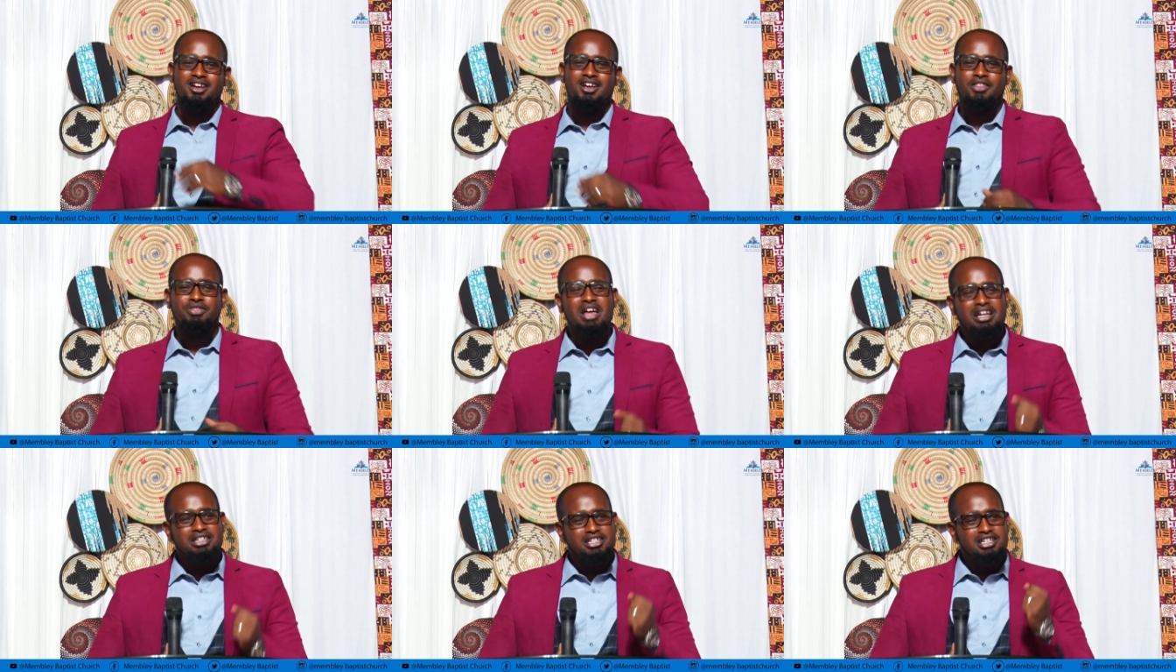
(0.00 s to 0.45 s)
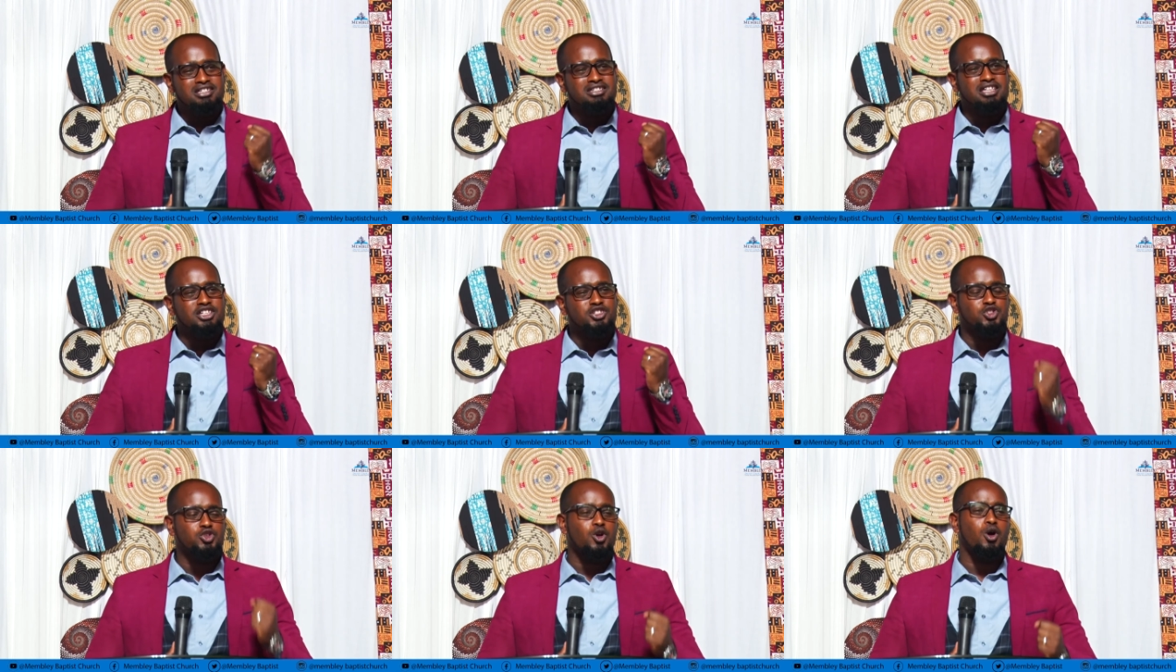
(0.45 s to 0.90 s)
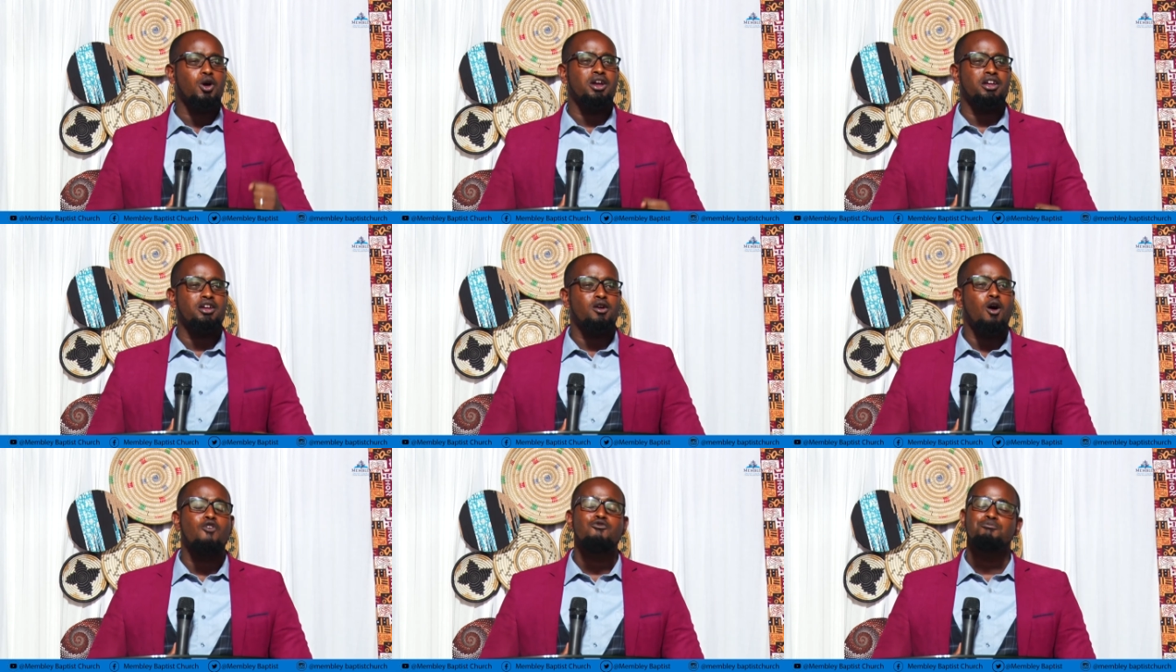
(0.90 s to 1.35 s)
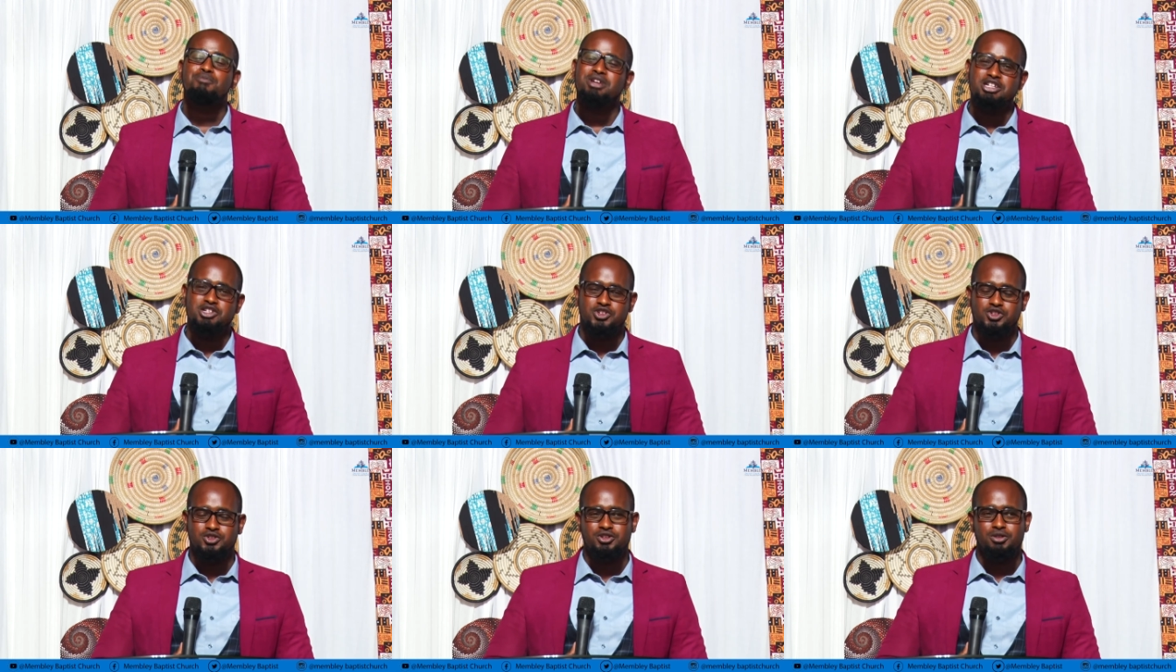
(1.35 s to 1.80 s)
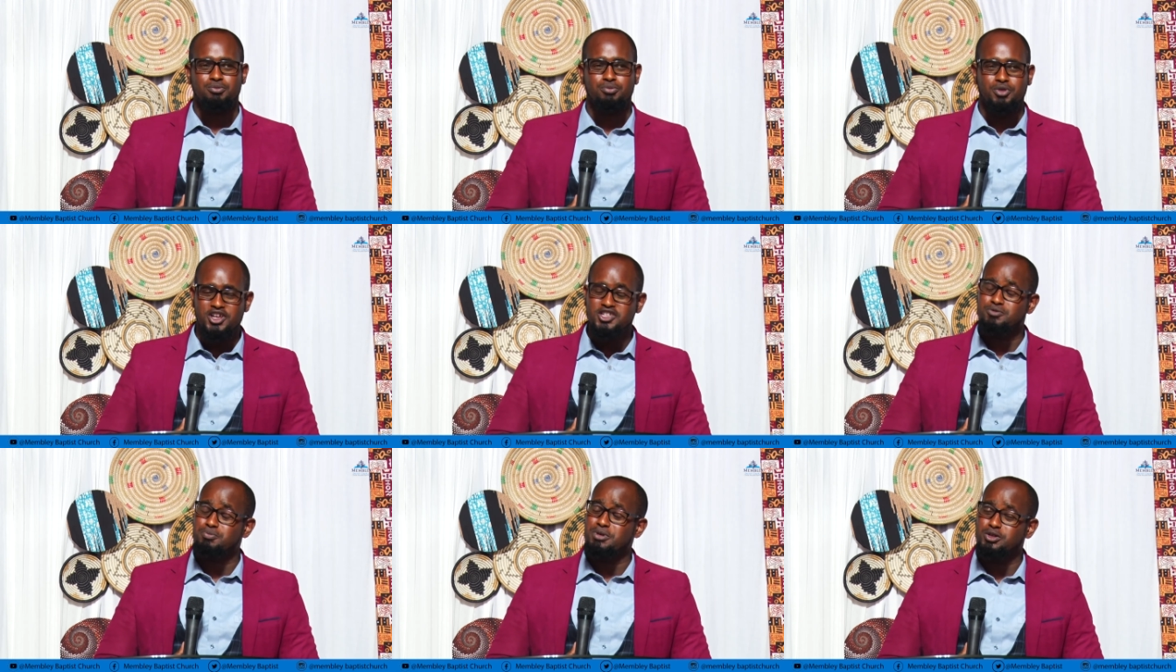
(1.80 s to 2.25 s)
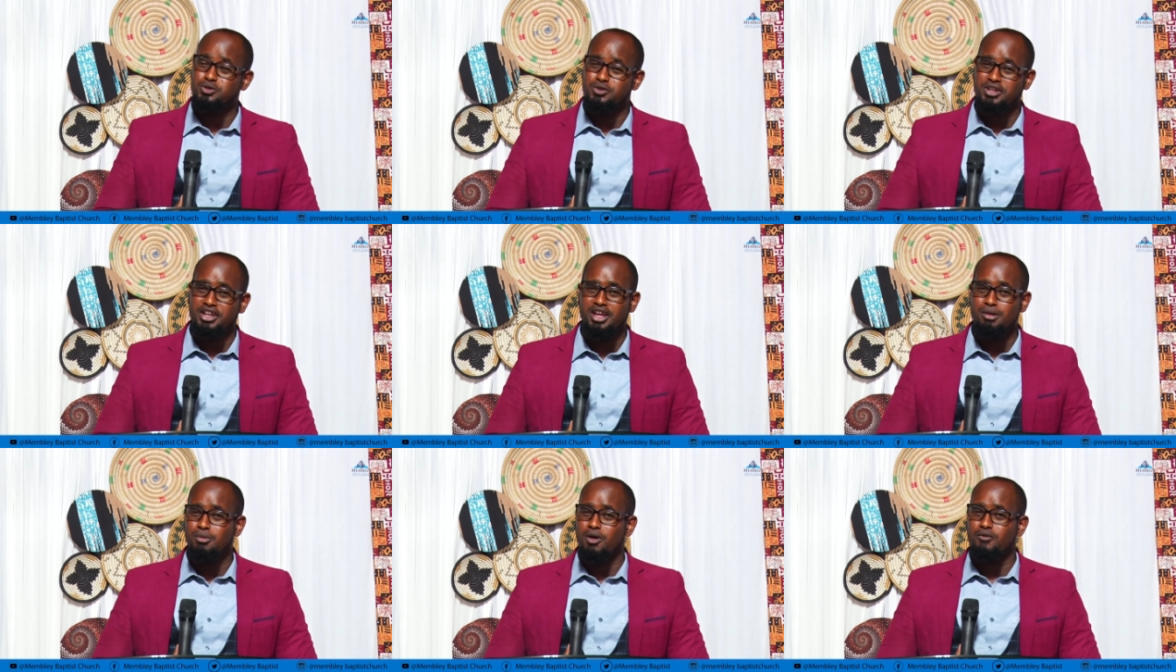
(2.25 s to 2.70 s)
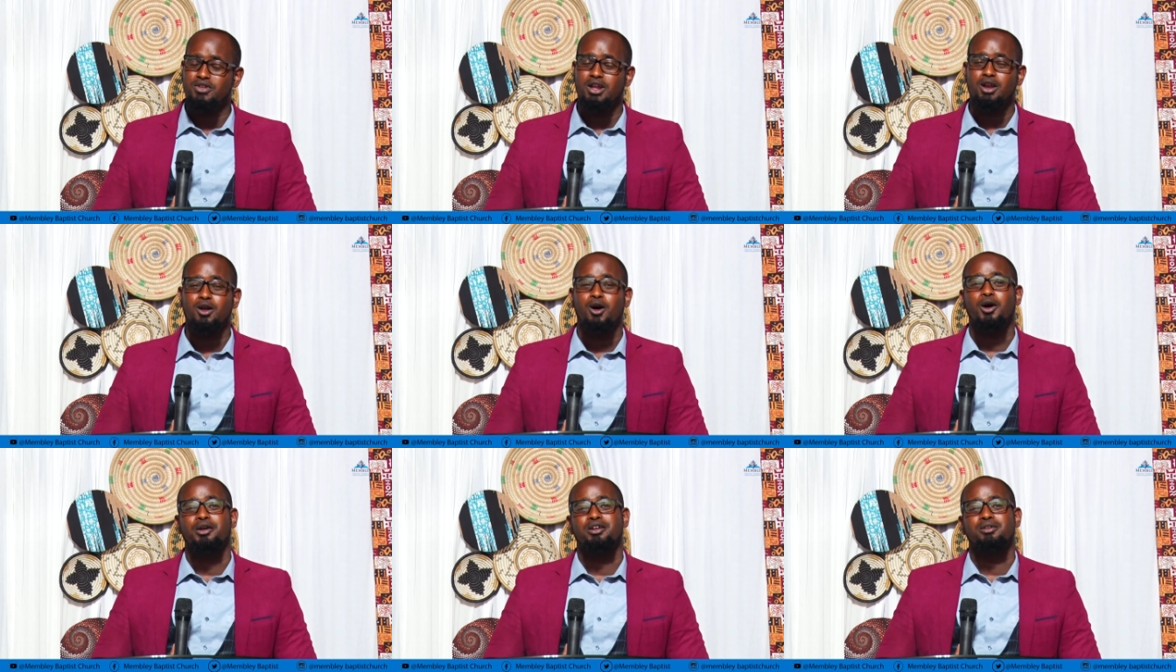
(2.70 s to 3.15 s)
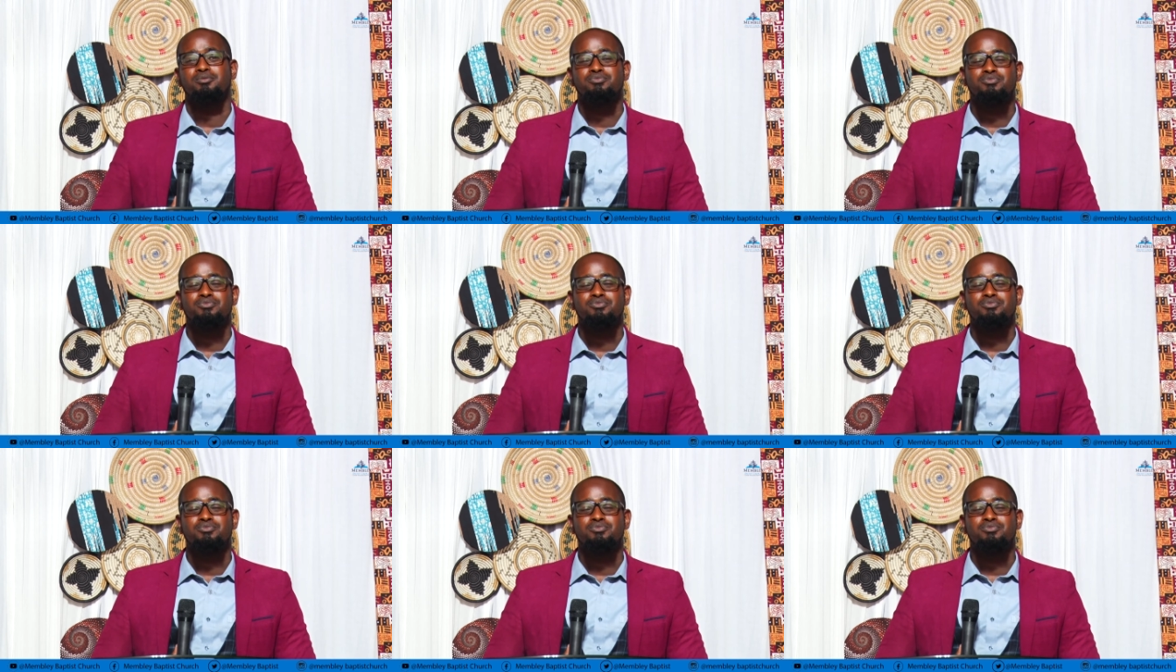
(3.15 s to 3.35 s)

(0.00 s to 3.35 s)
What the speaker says: That is the joy of ministry. Praise be to the name of the Lord.